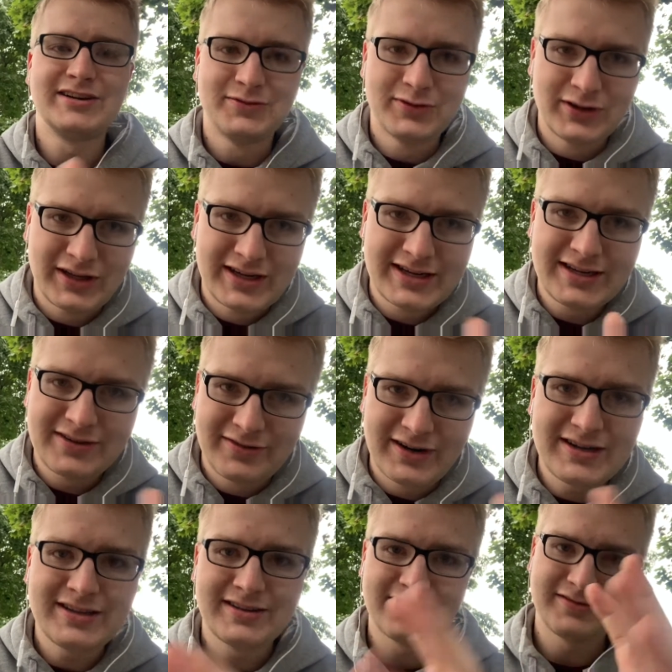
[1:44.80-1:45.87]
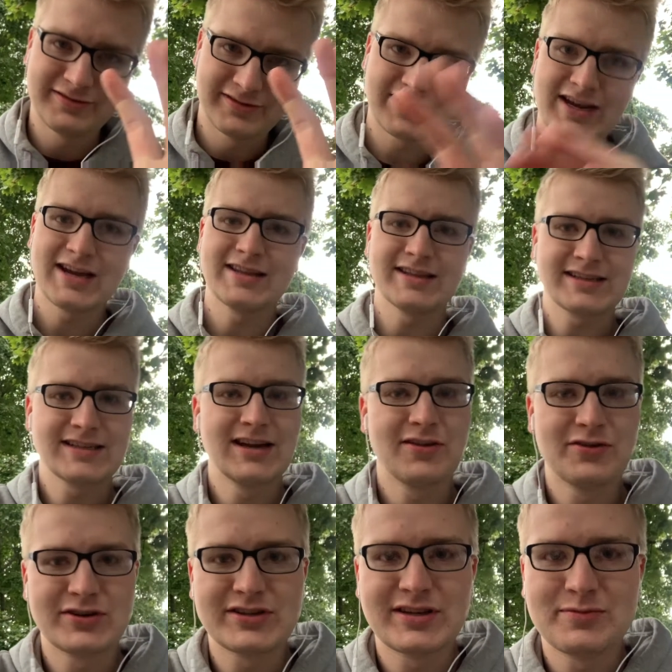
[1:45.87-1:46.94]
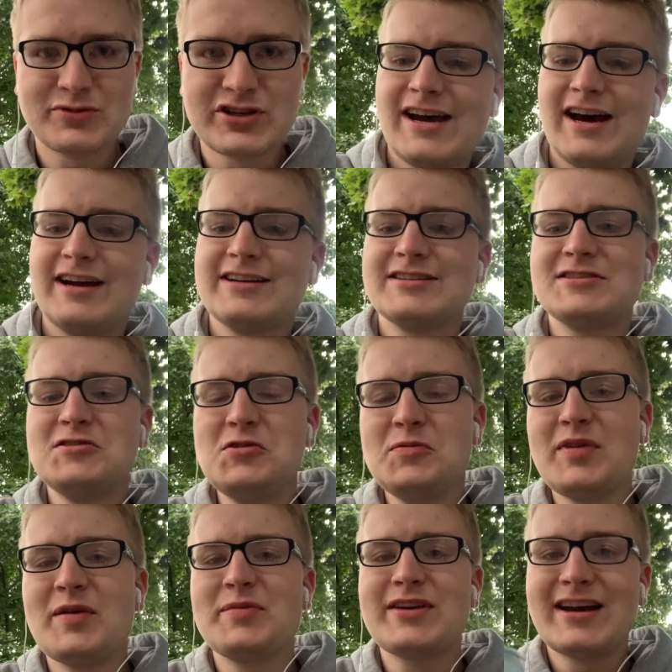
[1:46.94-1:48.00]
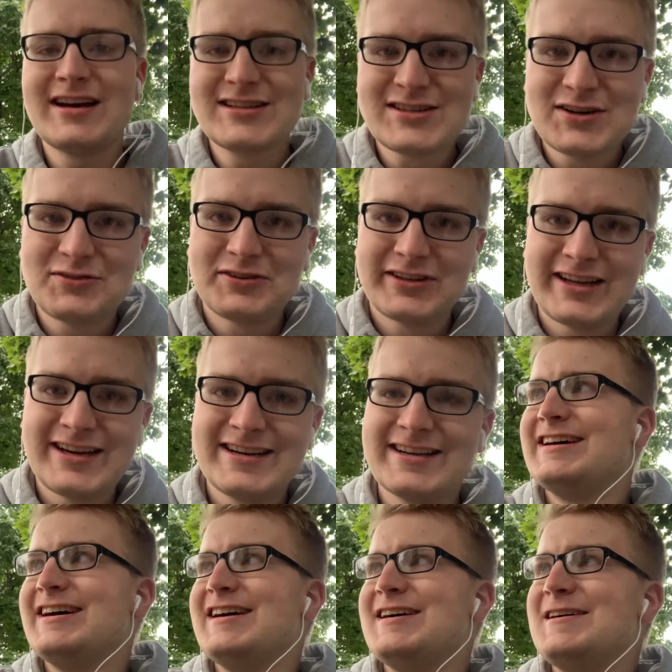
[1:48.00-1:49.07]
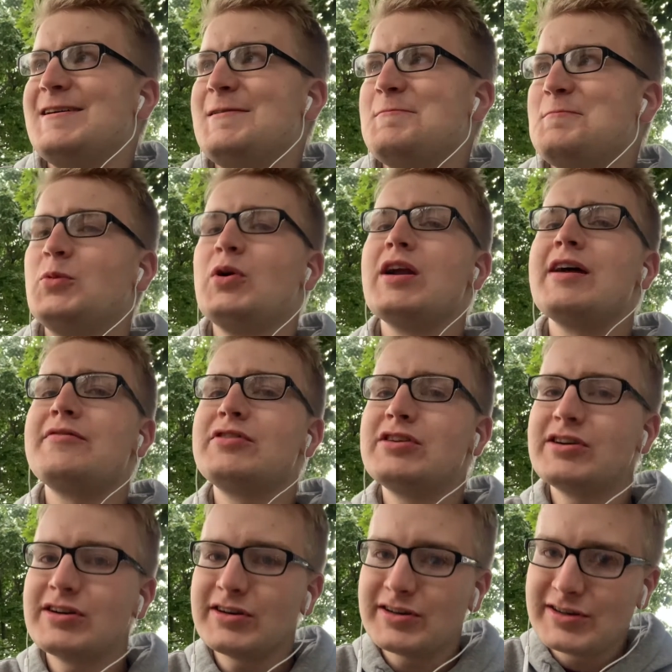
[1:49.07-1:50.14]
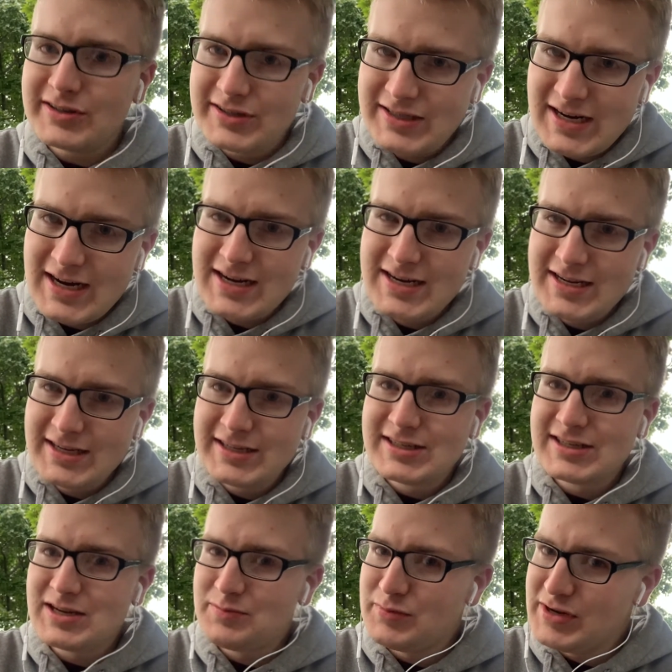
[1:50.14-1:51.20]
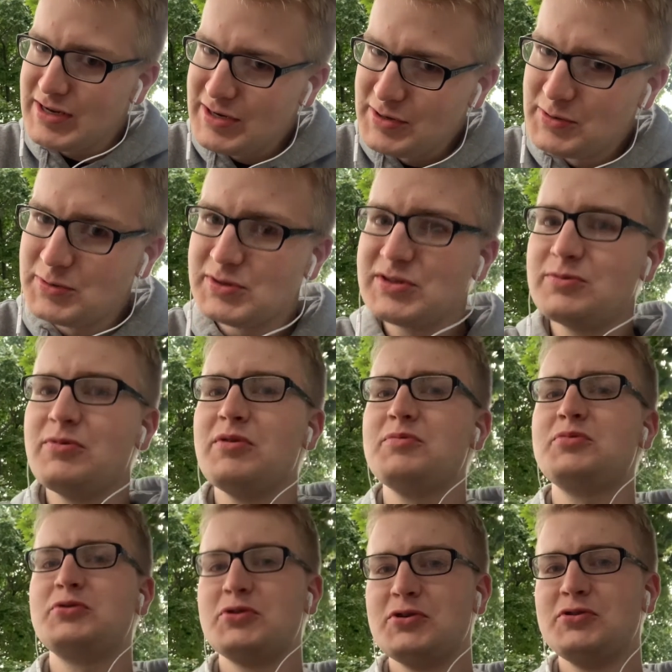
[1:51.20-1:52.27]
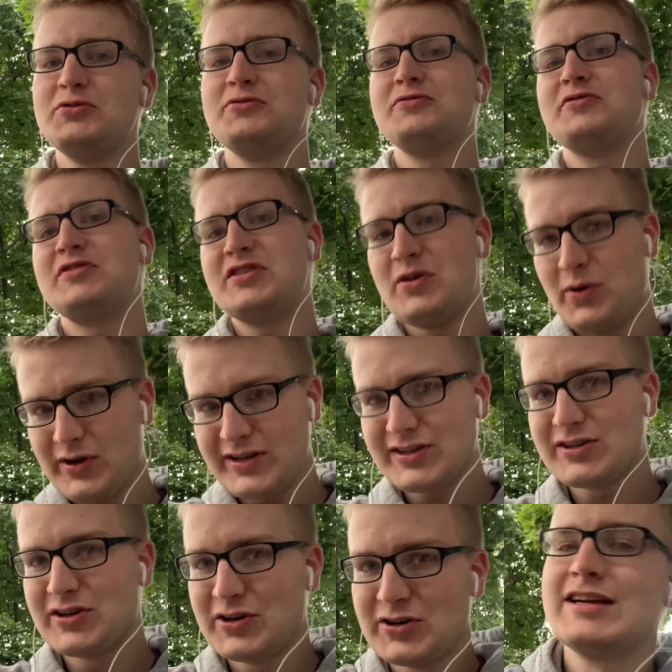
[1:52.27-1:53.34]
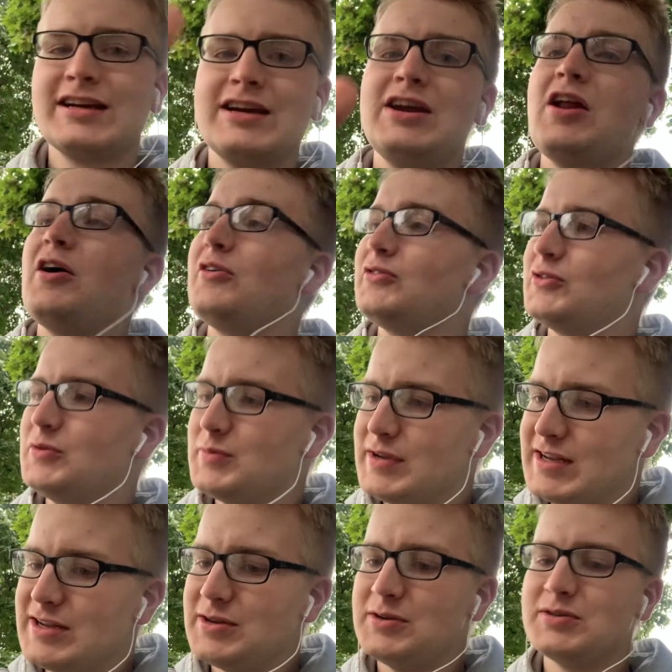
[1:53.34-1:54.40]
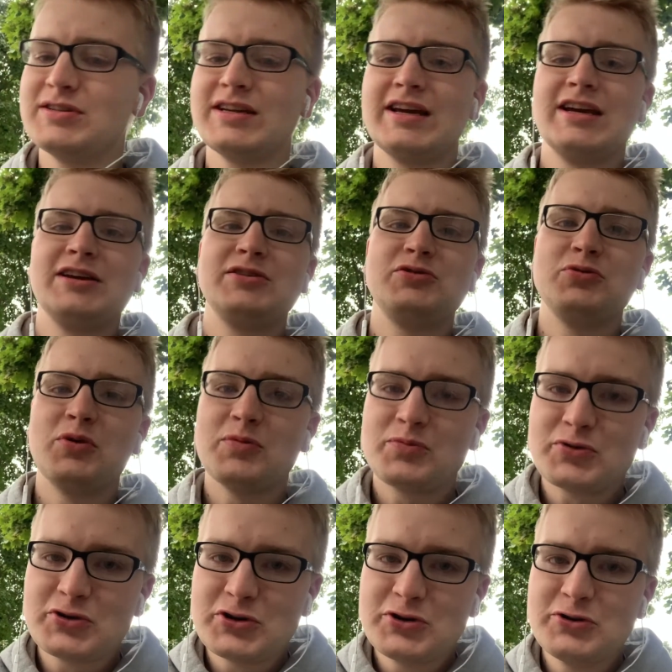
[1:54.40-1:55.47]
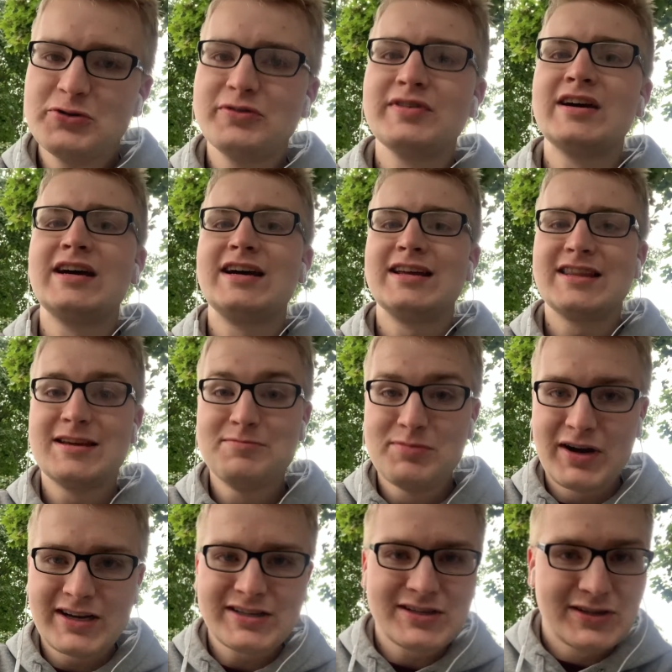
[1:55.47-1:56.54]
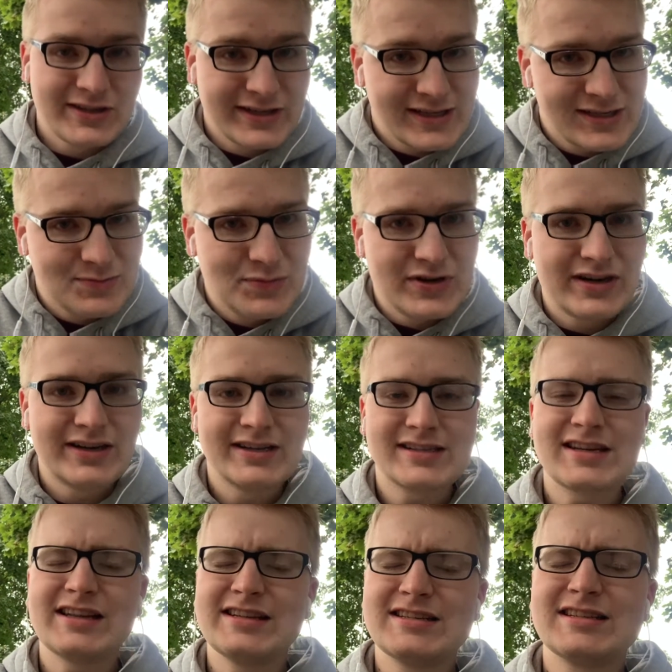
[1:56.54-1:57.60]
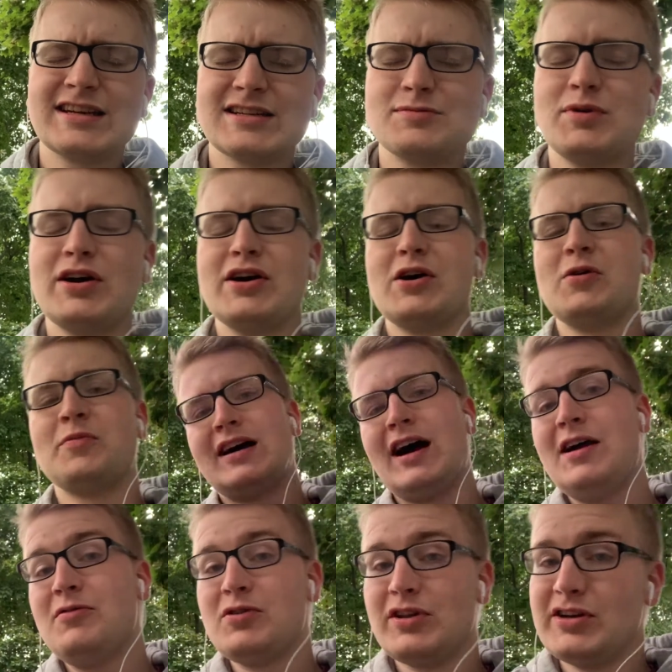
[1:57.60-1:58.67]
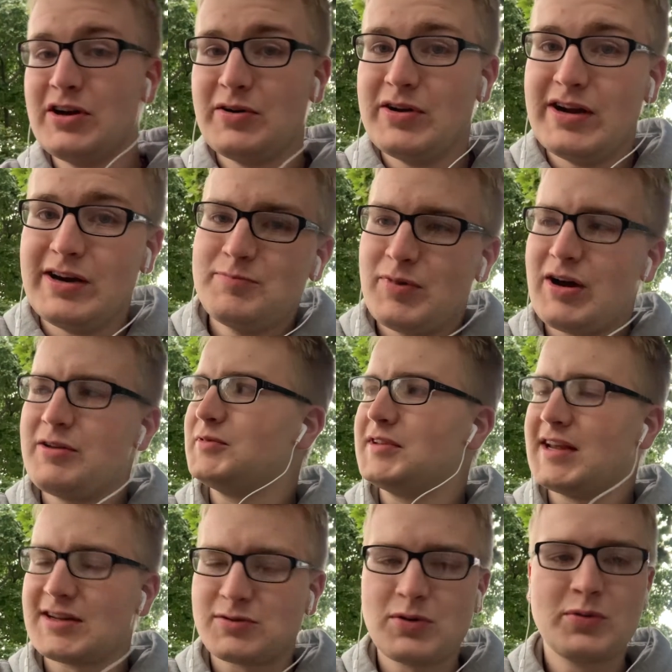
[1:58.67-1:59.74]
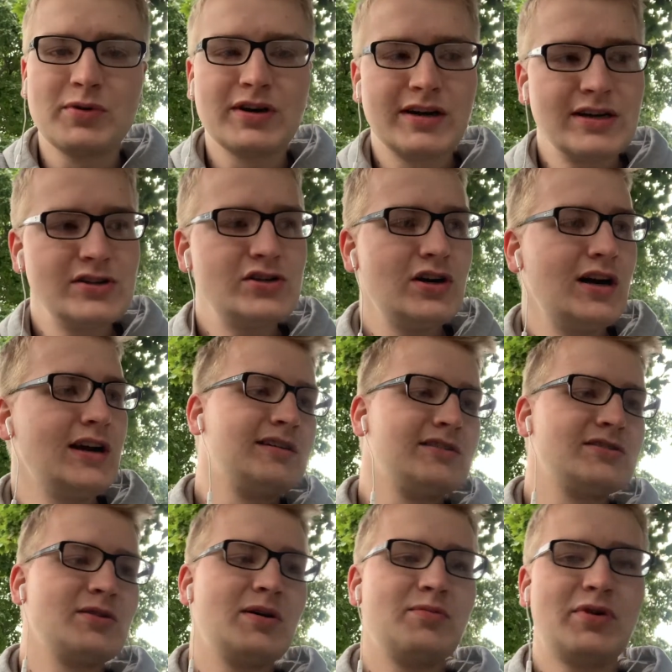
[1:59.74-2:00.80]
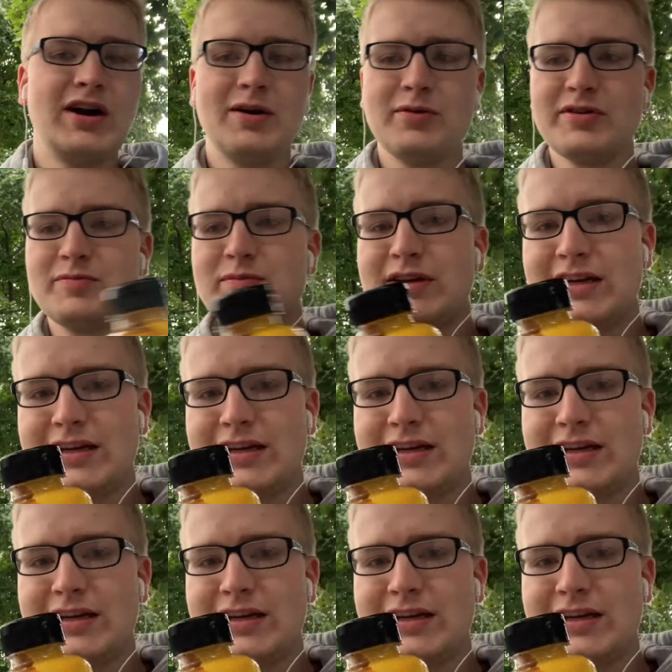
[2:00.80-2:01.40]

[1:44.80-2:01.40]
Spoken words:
related, right? Again, that's another assumption. I assume that because they're related, whatever techniques can be used to improve the oysters could also be used to improve the mussel experience. At least that's my hope. I really don't know, but that's what we're going to try. So I brought with me